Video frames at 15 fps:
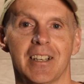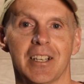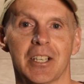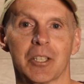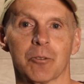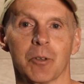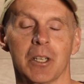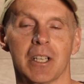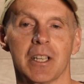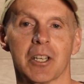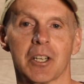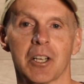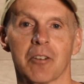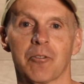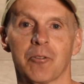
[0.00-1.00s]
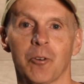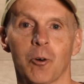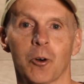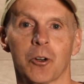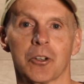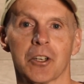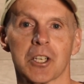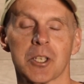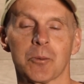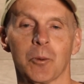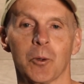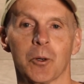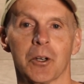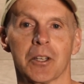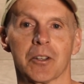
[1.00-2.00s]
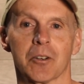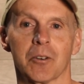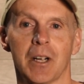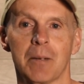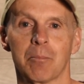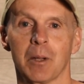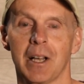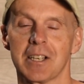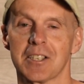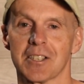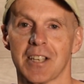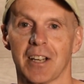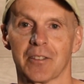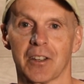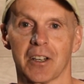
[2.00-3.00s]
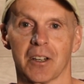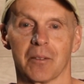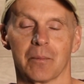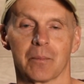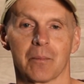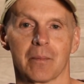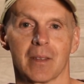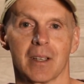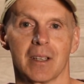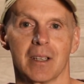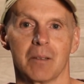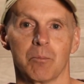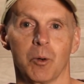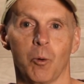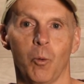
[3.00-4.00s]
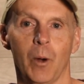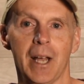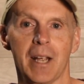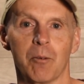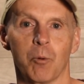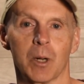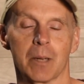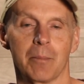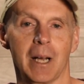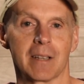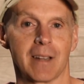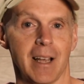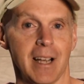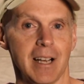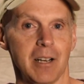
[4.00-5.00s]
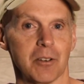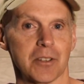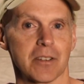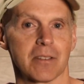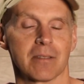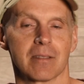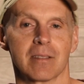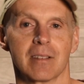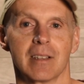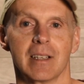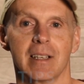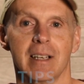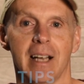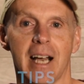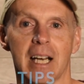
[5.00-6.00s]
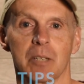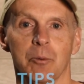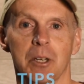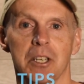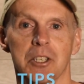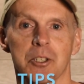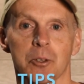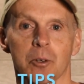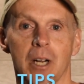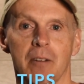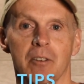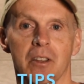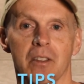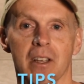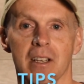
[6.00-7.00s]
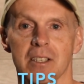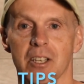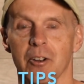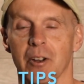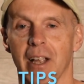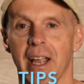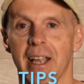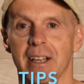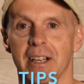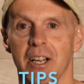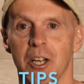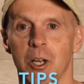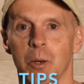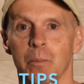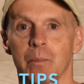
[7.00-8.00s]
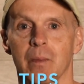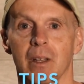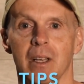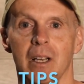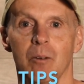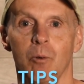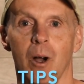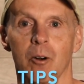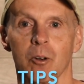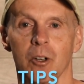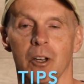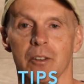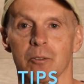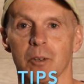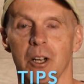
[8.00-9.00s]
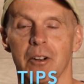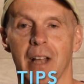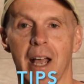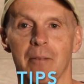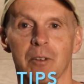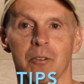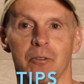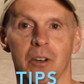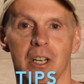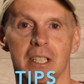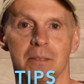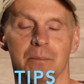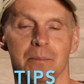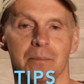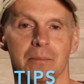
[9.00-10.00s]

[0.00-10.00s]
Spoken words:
You're really looking forward to exploring the great places out there. But wait, what about the house? How do we ensure everything is okay at home while we're on the road having fun?